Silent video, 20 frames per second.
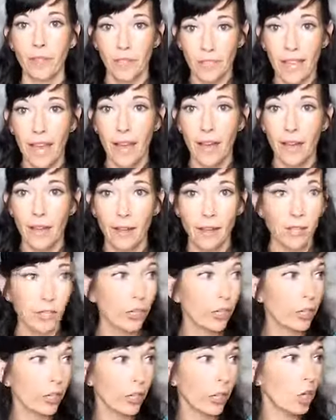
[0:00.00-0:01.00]
Yeah,
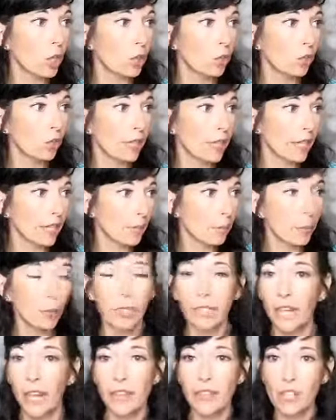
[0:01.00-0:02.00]
You're gonna go like put
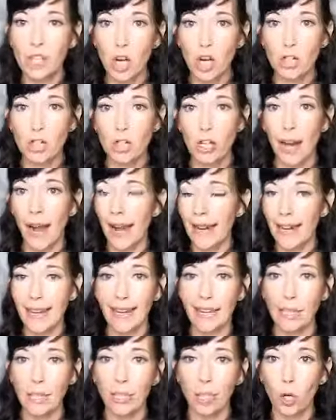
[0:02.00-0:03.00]
it on the charger, hide
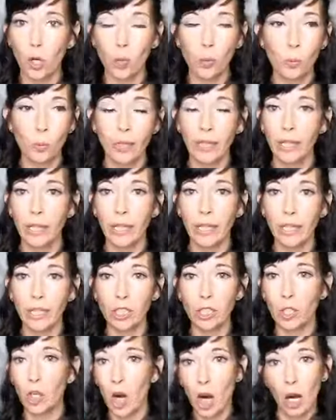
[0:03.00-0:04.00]
it, go put it
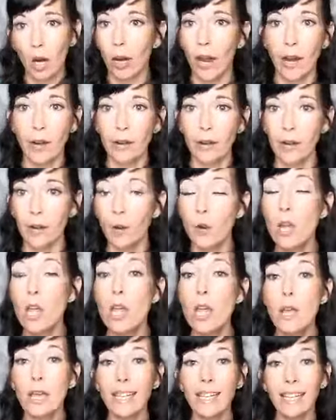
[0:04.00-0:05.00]
in your car. I don't know,
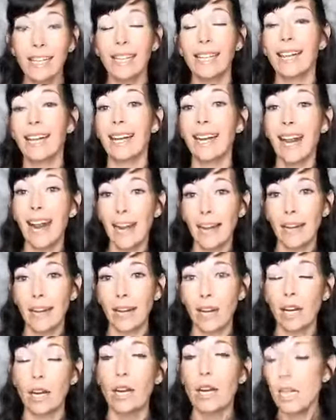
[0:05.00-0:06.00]
get it out of
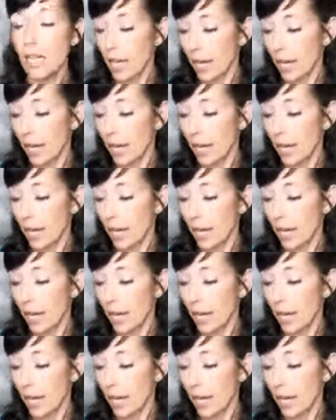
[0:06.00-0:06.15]
there.